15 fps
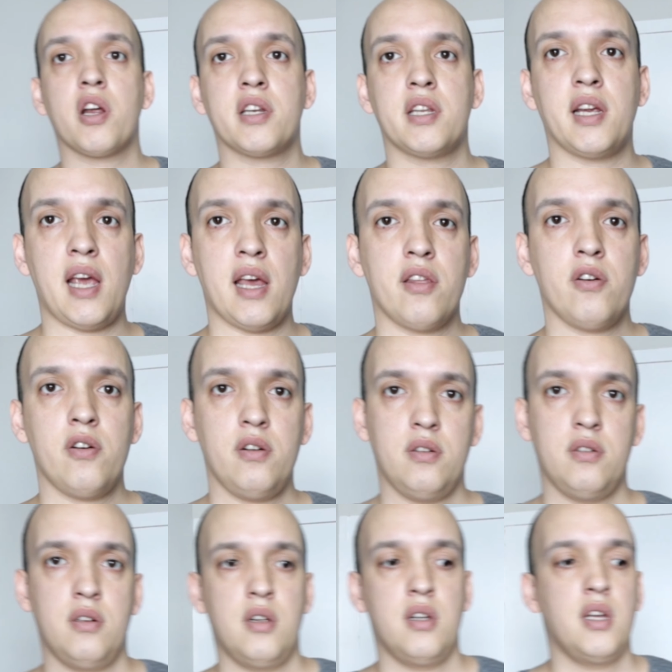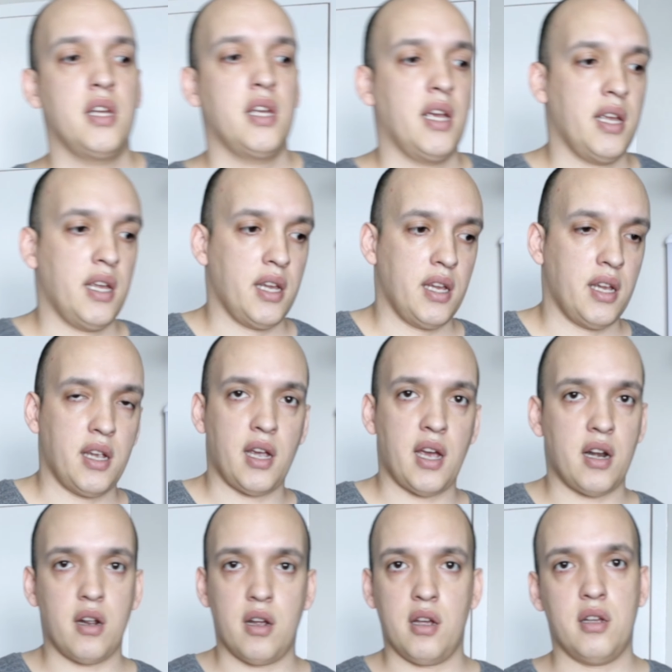work together
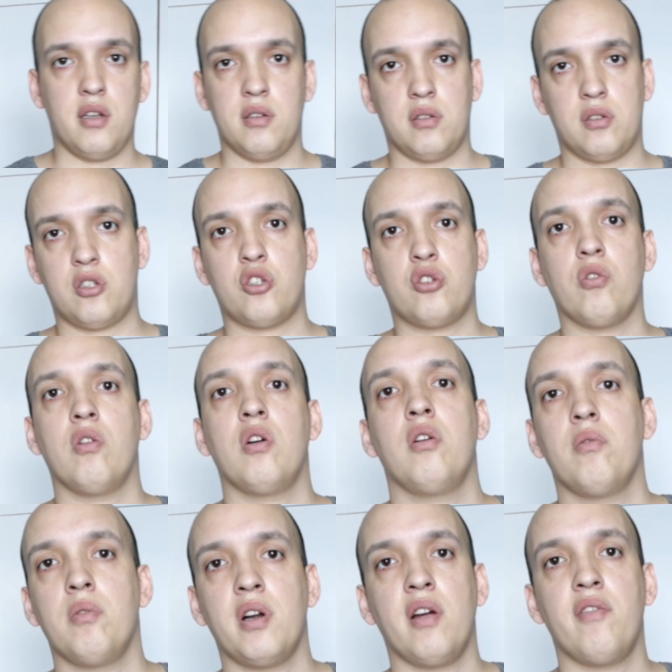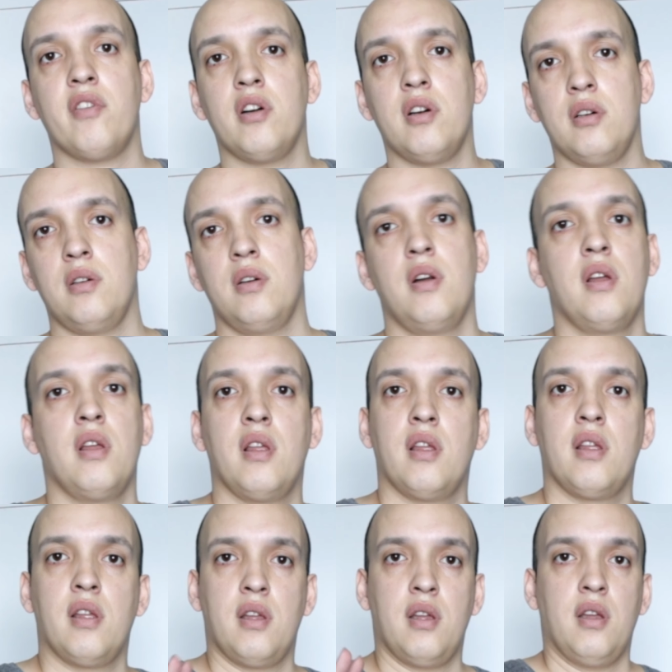at a store or whatever,
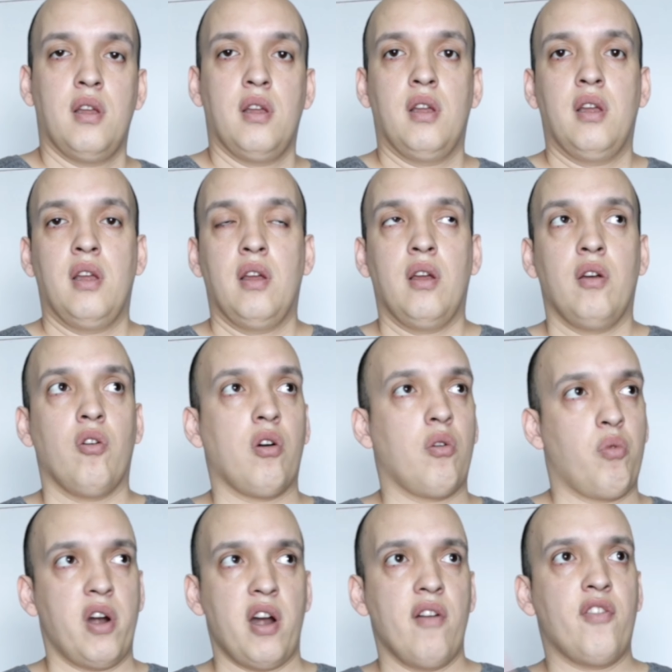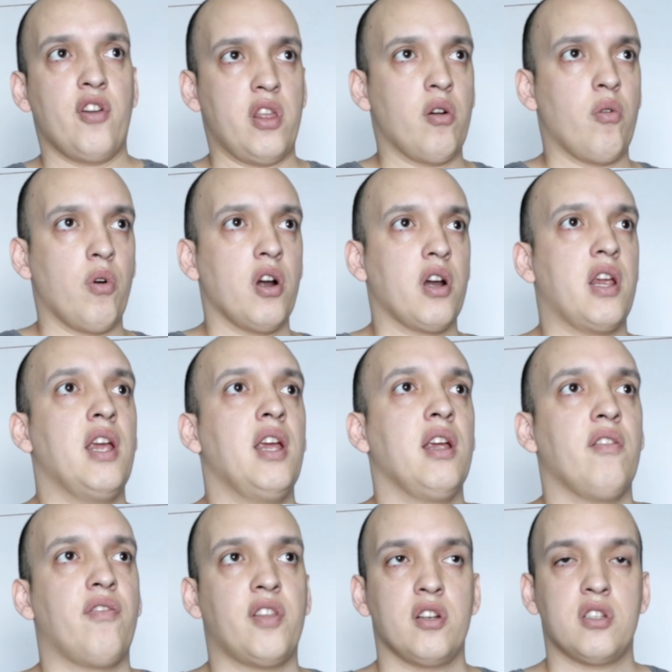or wherever they're
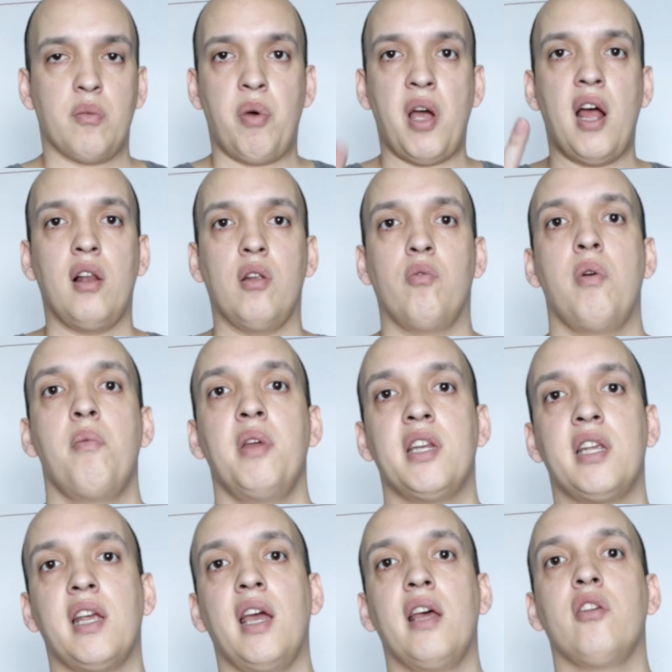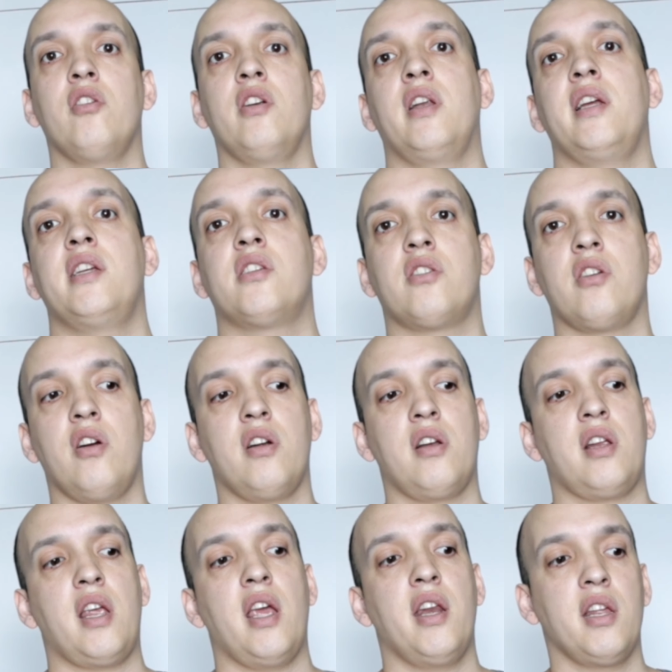working, if there's a pile of women together and they
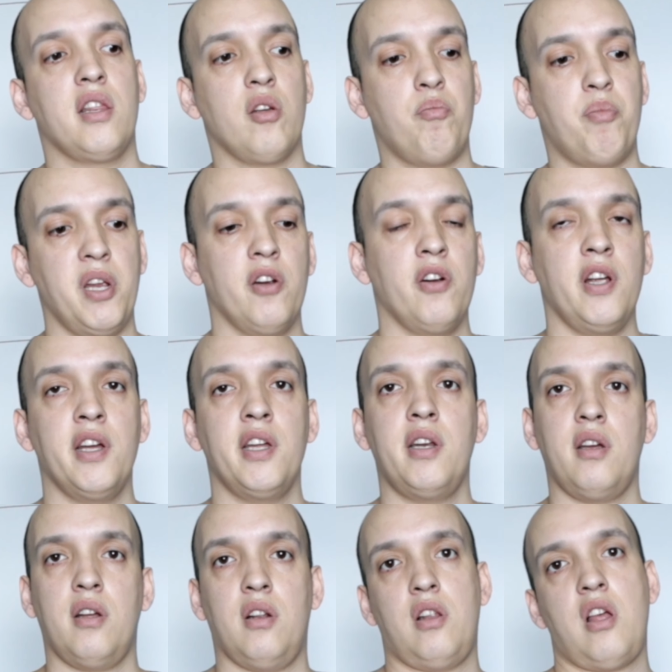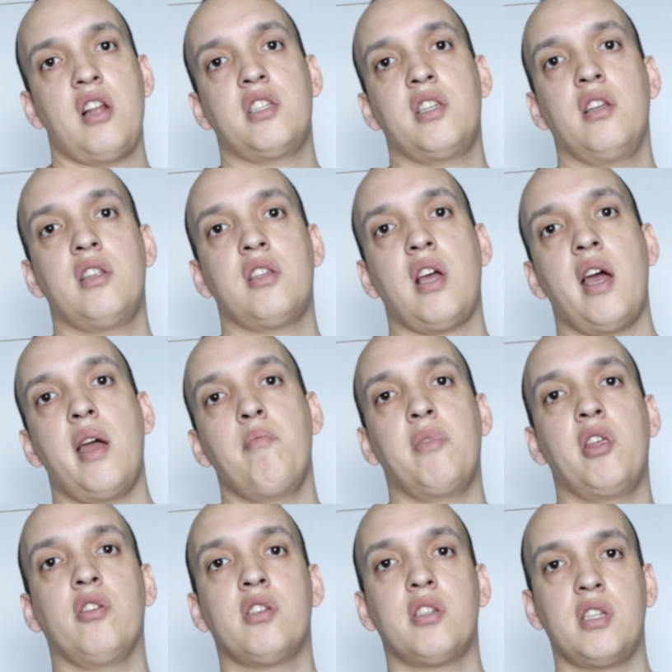start getting their period, lots of the
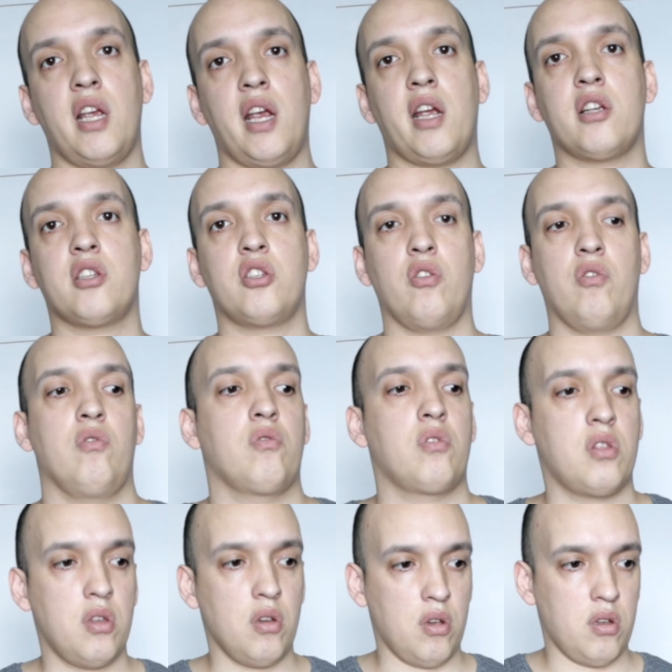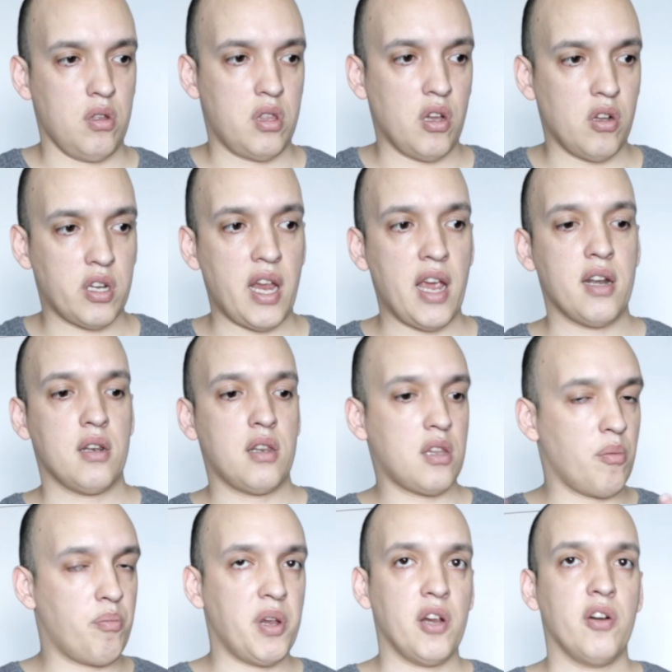time they'll sync, so they'll get
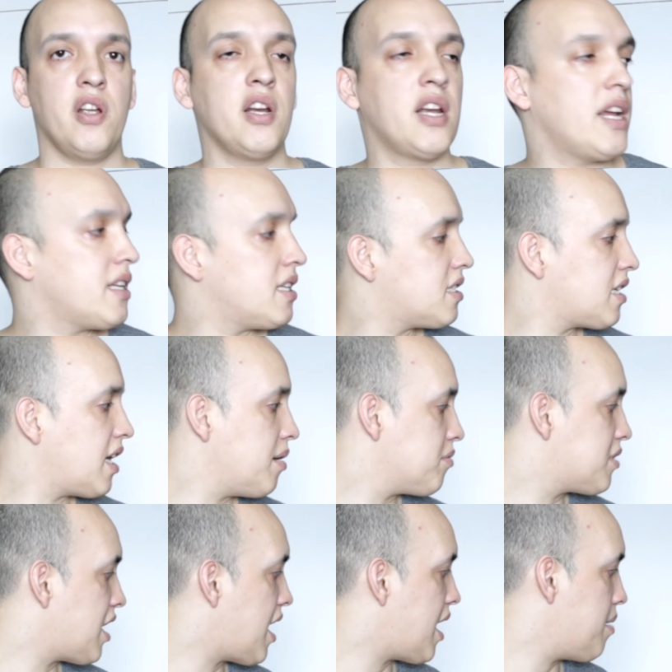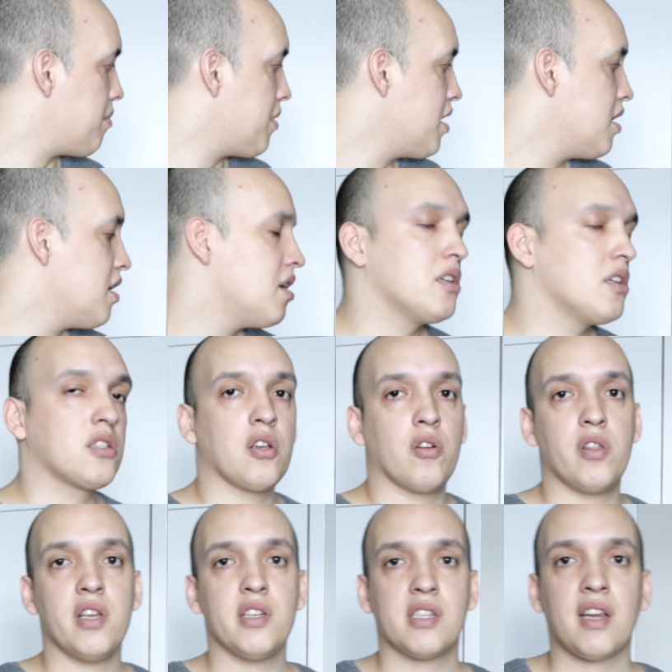their period at the same time.
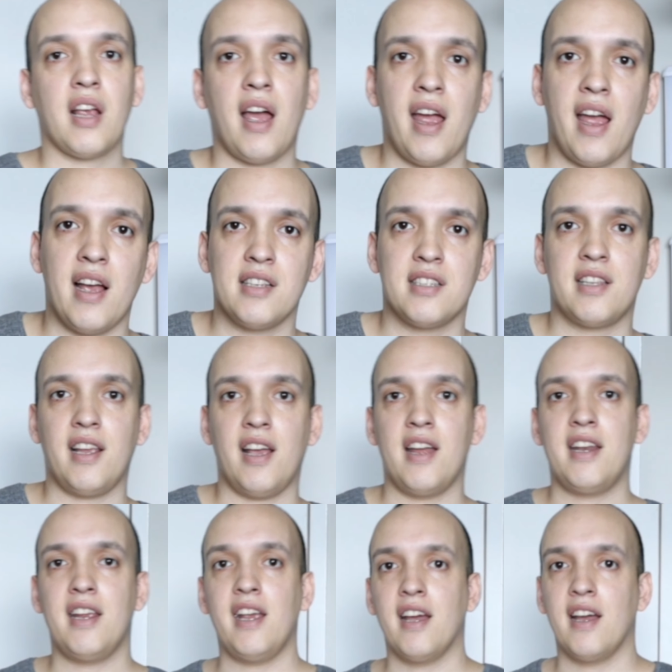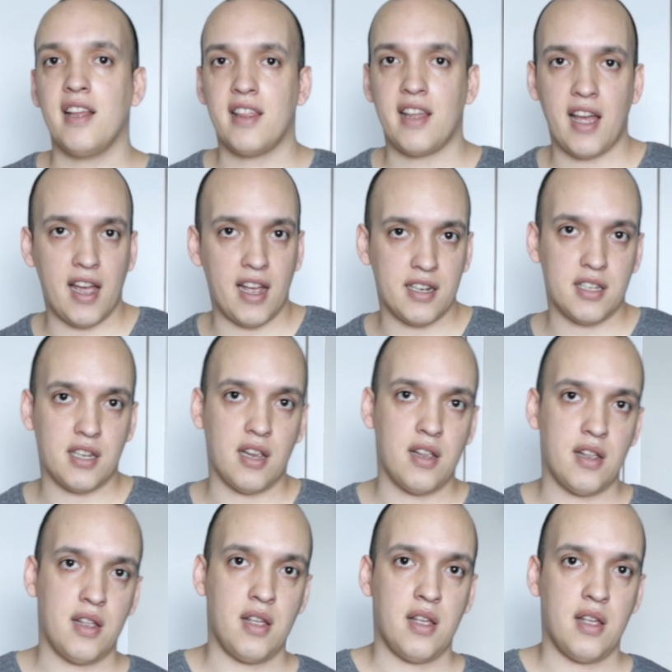So this guy has the idea that